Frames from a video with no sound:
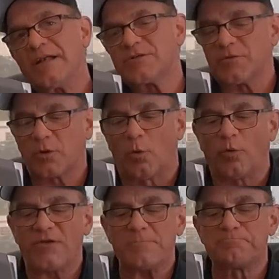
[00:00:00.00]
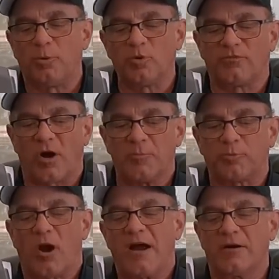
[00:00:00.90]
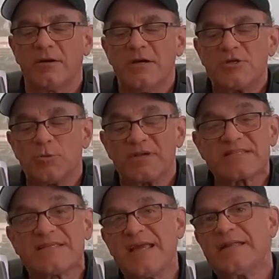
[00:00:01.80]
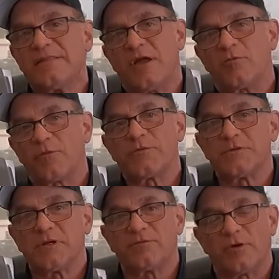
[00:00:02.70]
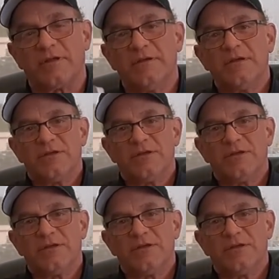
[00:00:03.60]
onto the Corvette Boulevard prior to us getting there for the delivery.